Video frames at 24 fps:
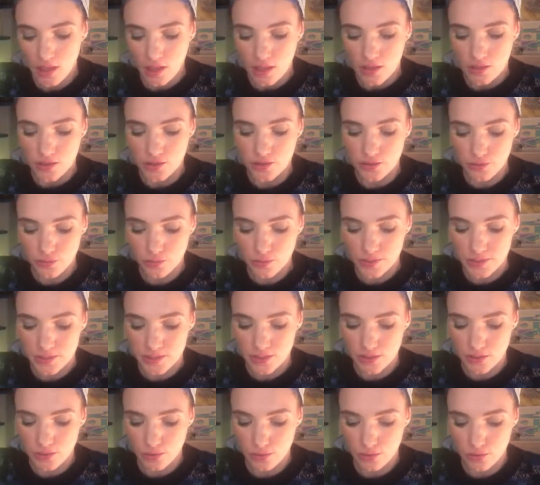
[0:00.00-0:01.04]
You don't want to
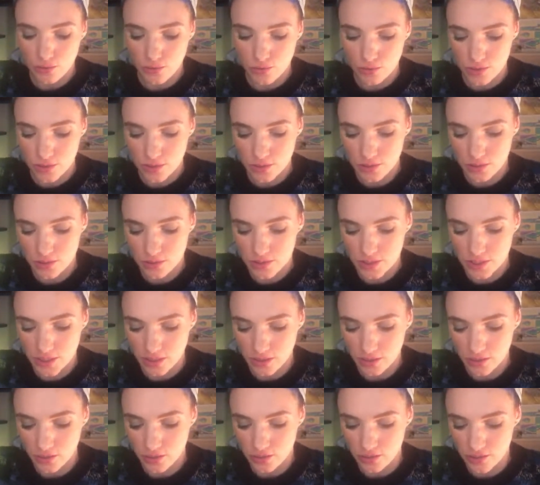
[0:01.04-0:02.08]
go till
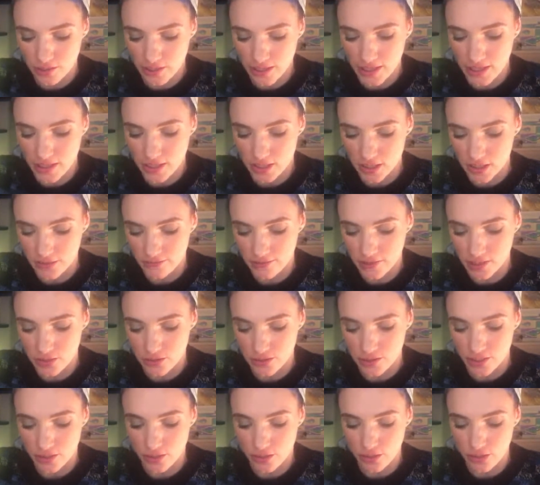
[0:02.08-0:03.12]
you're like, you've literally
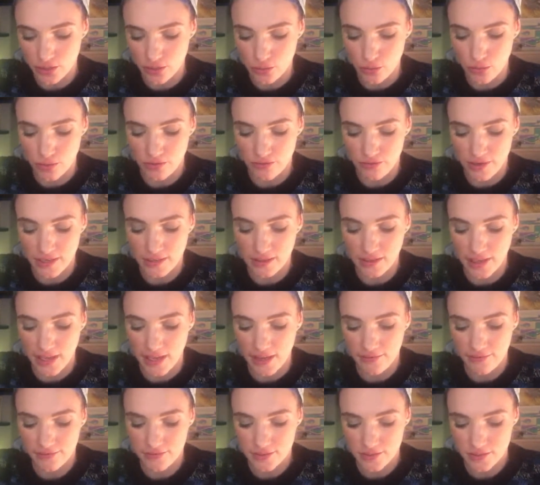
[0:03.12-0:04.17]
got no thread
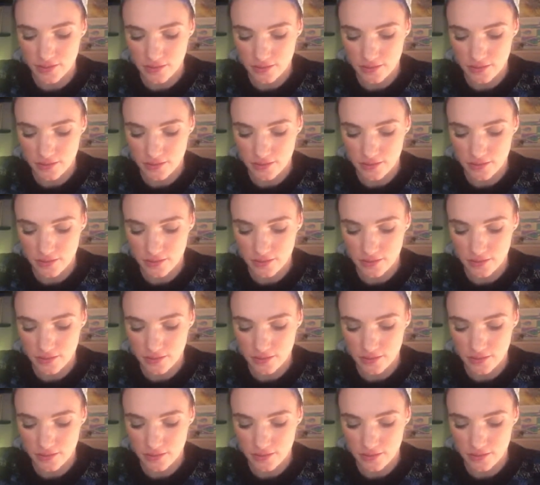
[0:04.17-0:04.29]
left.